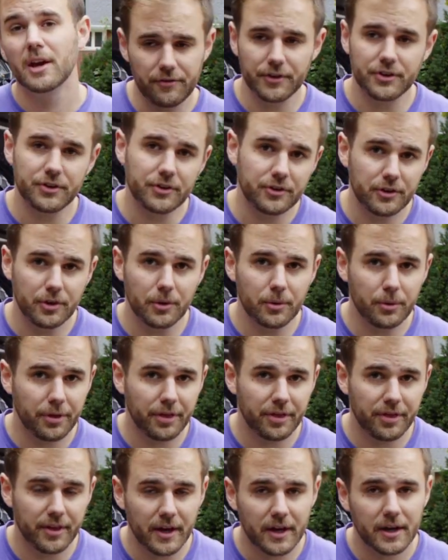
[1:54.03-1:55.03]
If it's too
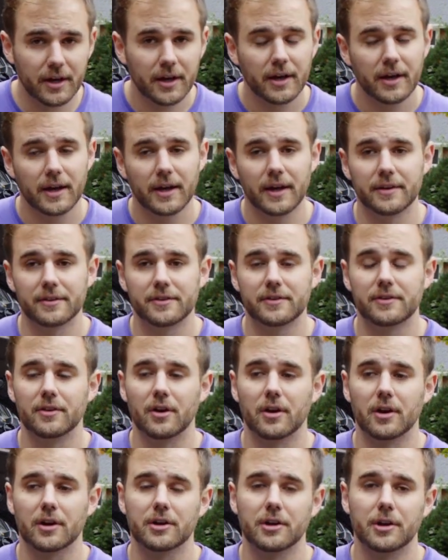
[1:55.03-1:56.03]
thick, it's
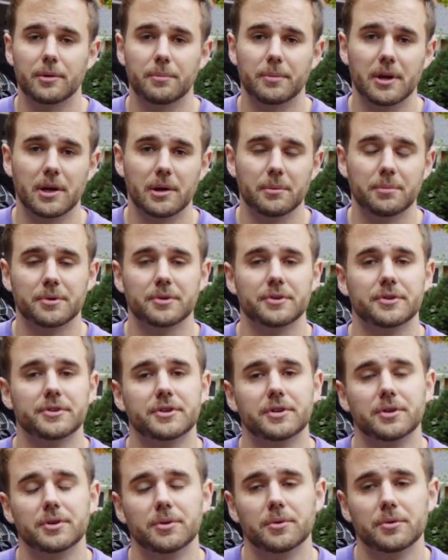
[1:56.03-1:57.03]
not going to be able
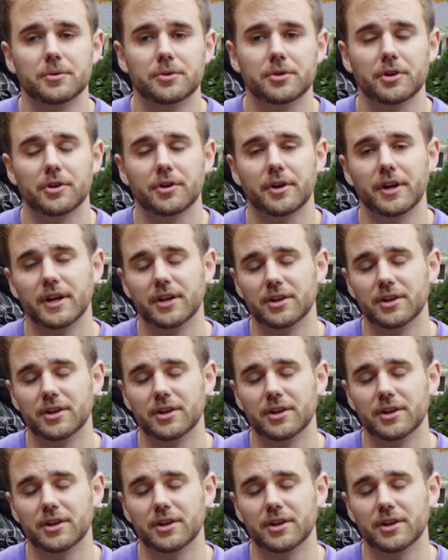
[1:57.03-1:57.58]
to turn